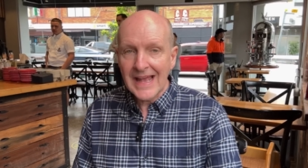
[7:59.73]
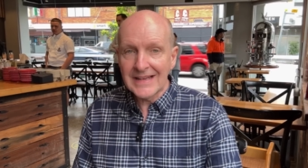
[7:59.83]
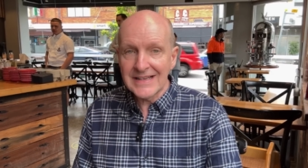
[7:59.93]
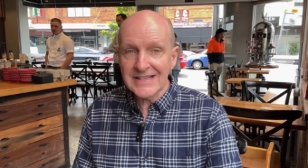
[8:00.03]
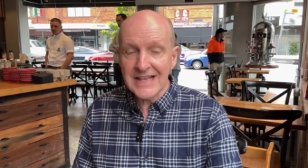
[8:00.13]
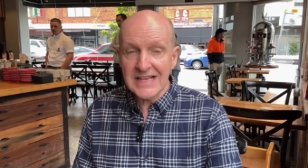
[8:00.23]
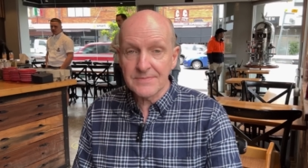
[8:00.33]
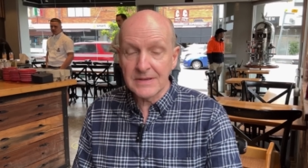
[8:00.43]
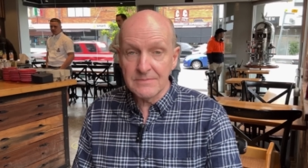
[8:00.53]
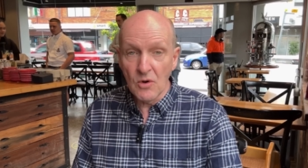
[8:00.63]
and yes, there has
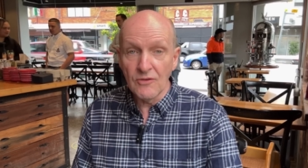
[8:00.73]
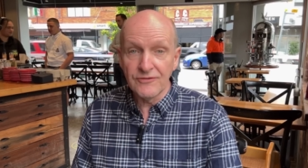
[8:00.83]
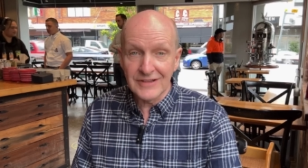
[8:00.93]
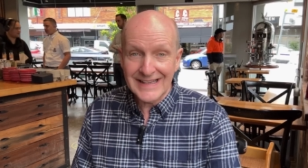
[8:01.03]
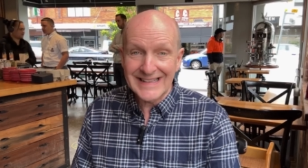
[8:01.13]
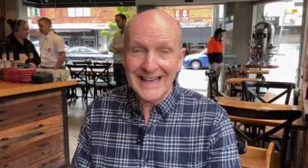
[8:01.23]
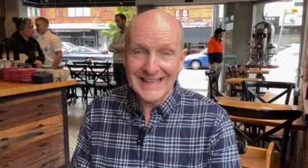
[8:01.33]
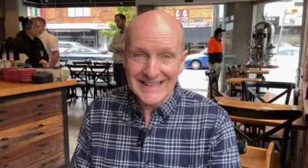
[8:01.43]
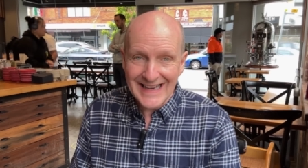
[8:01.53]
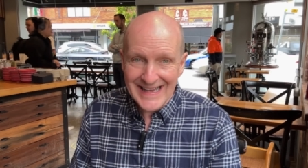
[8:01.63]
been more flooding
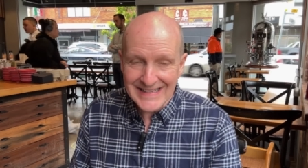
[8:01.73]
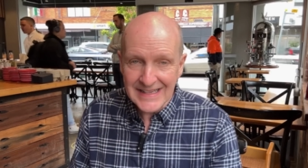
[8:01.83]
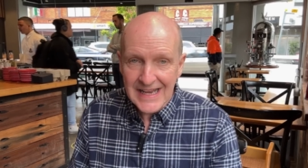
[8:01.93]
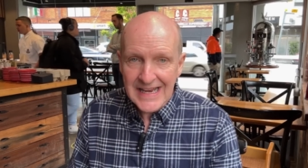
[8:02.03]
again